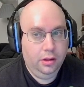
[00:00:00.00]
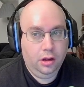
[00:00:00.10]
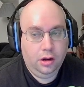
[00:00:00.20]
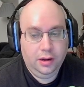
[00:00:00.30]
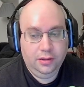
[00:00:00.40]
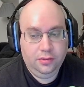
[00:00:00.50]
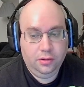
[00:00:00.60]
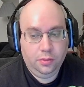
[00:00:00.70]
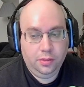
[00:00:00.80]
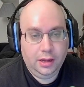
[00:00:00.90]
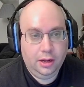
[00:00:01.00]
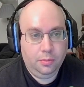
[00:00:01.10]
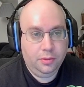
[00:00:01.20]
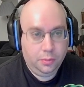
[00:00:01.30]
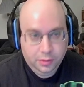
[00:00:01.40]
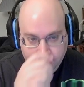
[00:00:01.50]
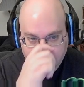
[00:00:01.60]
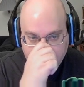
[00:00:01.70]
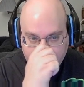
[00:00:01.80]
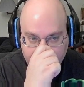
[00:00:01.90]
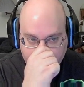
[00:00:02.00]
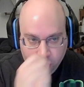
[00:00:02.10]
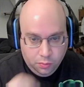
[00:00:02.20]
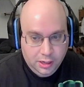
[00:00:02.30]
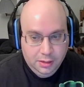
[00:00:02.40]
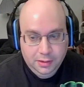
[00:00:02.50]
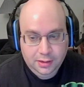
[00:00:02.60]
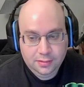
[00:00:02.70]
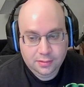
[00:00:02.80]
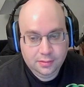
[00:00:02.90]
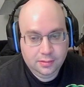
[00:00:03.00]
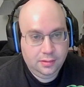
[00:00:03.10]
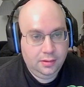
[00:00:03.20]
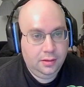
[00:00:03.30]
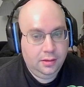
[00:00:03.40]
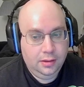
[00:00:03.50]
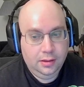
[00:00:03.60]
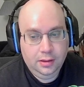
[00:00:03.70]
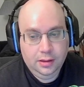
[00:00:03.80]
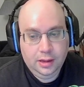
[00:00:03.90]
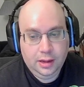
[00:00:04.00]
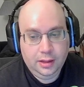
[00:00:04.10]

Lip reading: Alright, so that helped out with the campus level quite a bit. And